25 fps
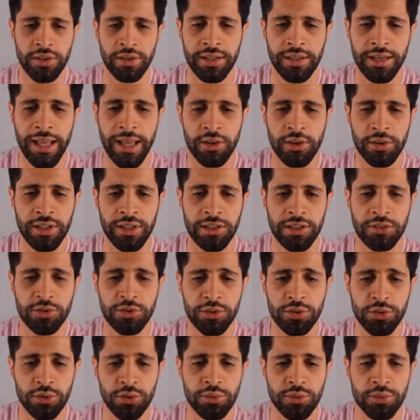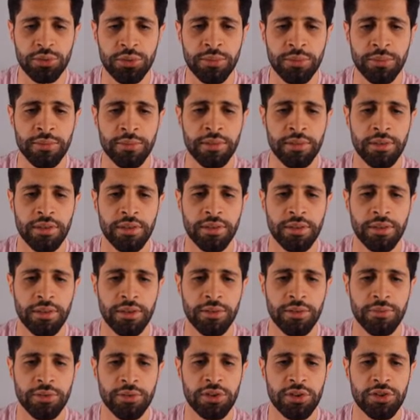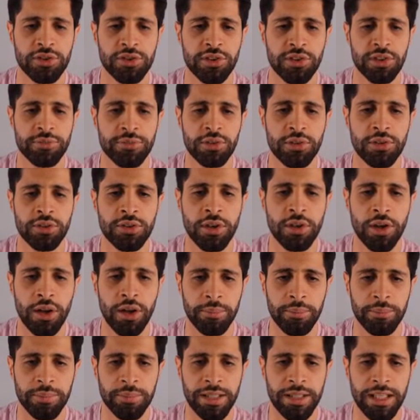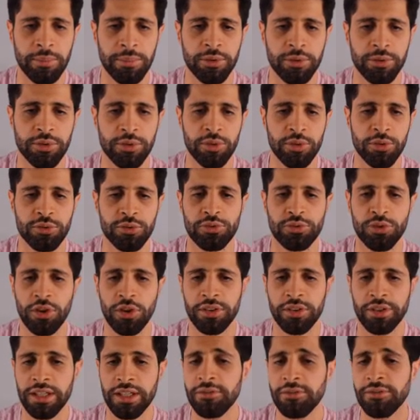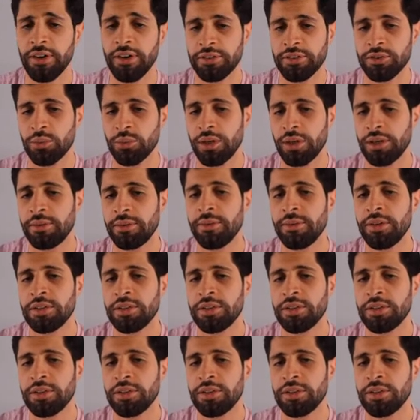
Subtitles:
A knight on e2, conversely, would not be able to control the e5 square.